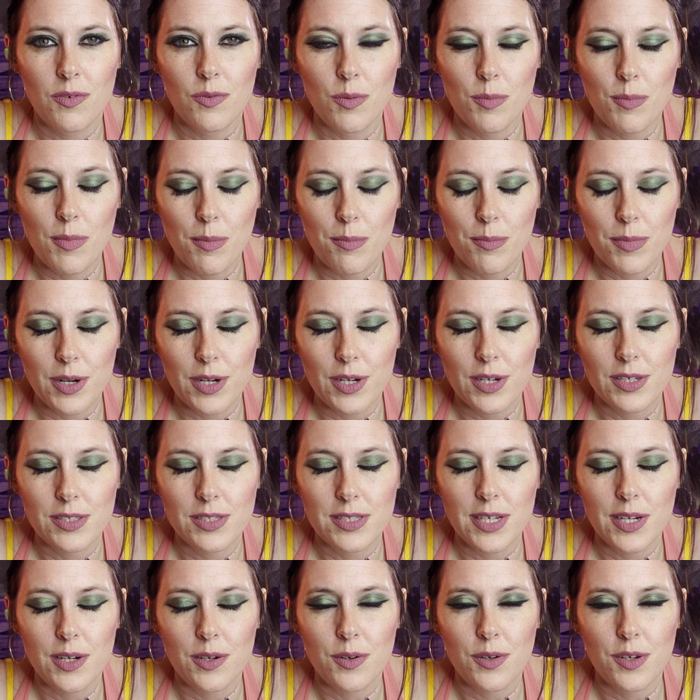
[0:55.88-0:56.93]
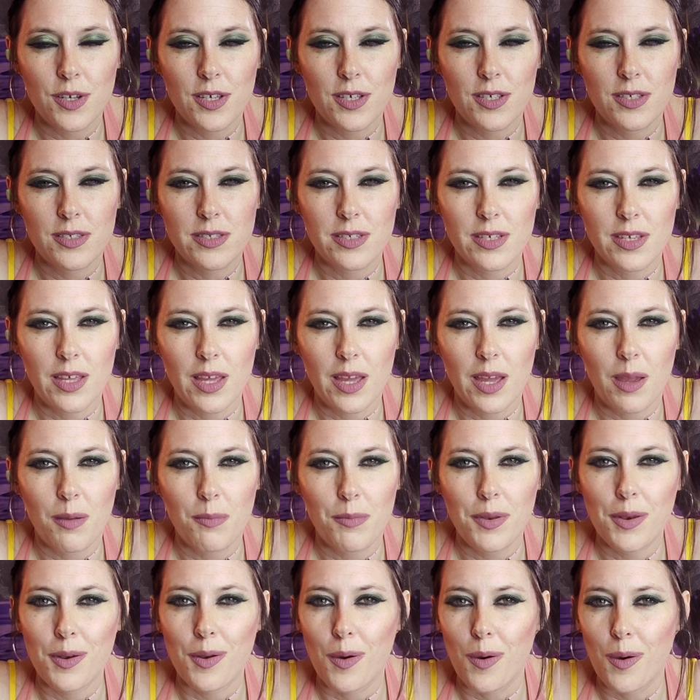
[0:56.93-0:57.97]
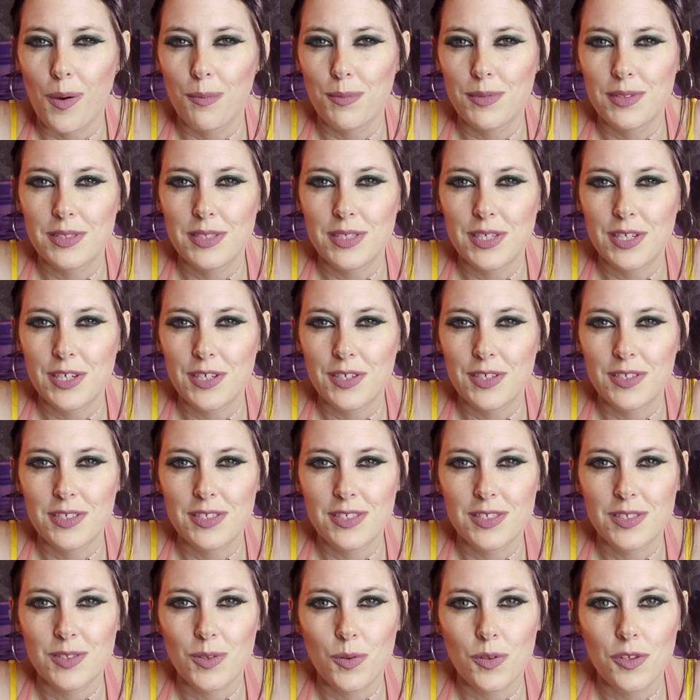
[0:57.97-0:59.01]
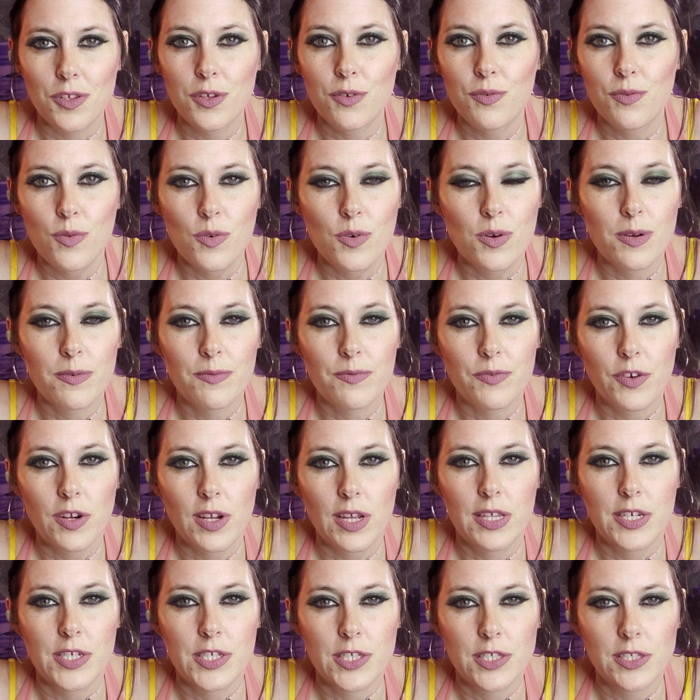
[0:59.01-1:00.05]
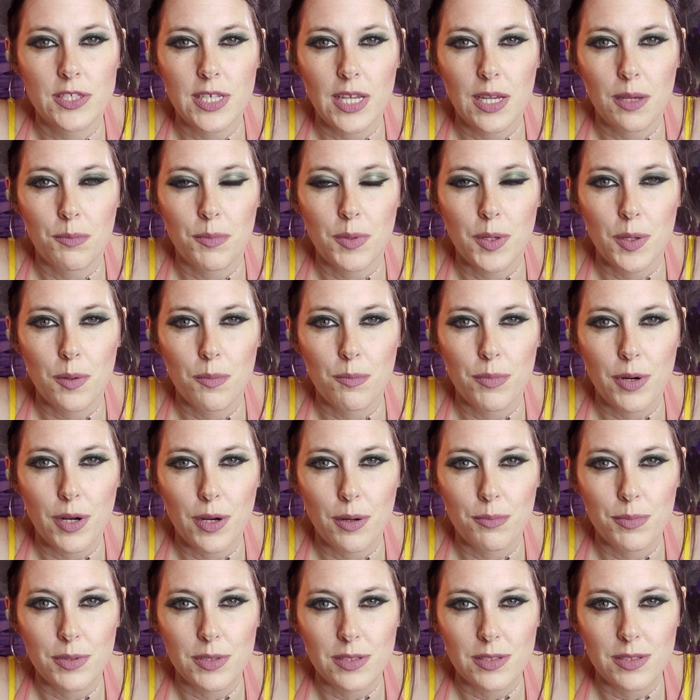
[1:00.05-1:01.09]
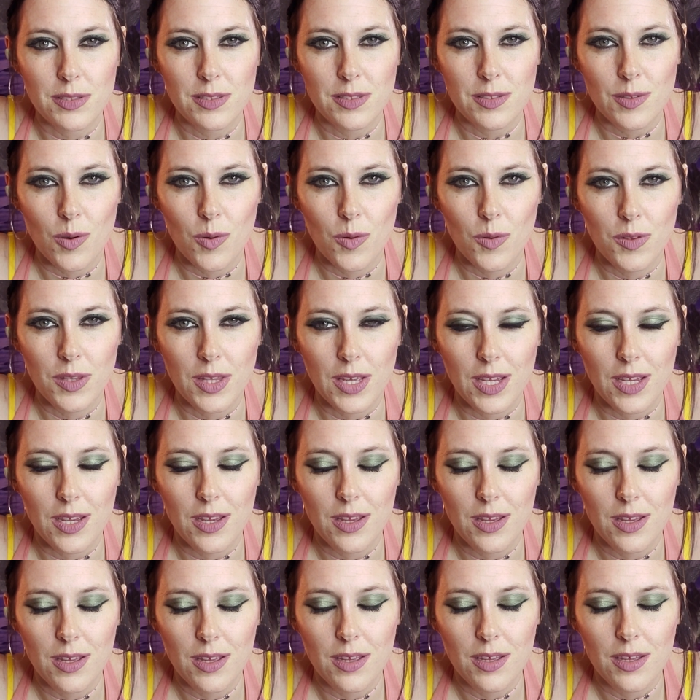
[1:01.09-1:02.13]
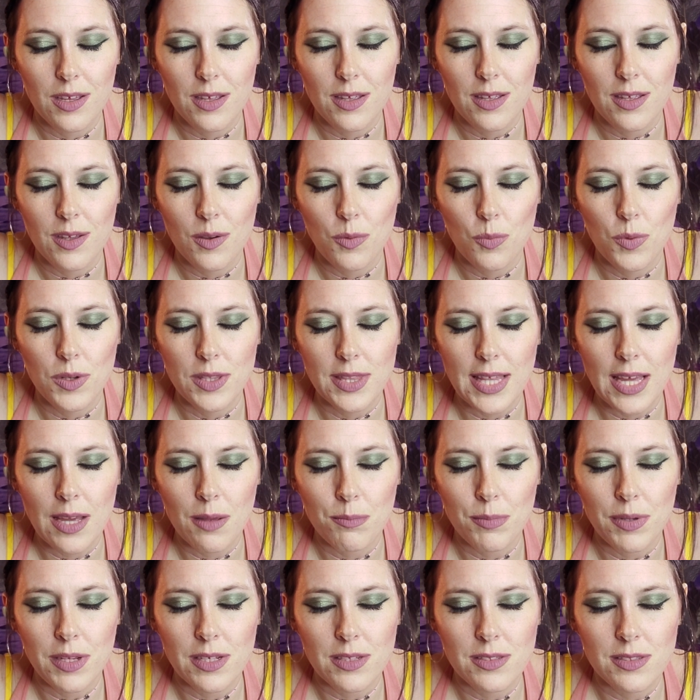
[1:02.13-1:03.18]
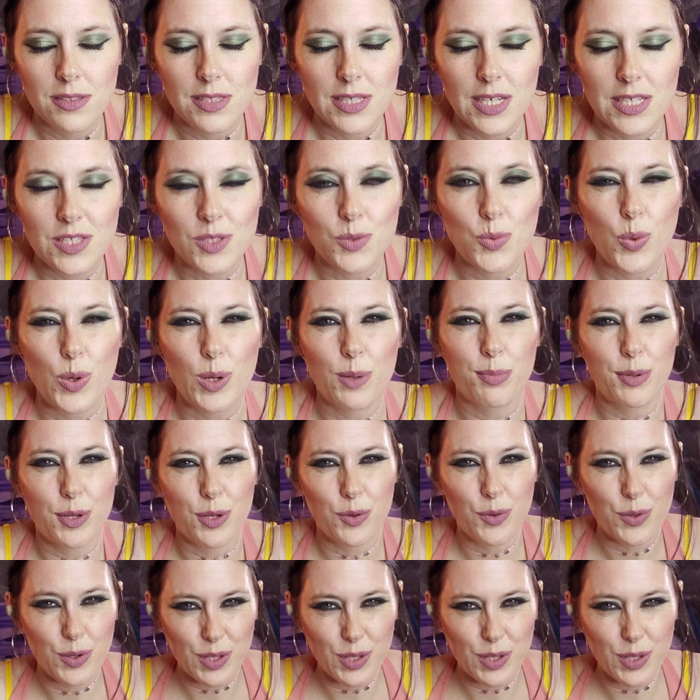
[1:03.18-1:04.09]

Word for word: Remember, tarot is a game and all material is solely formed for entertainment purposes only. With that being said, Scorpio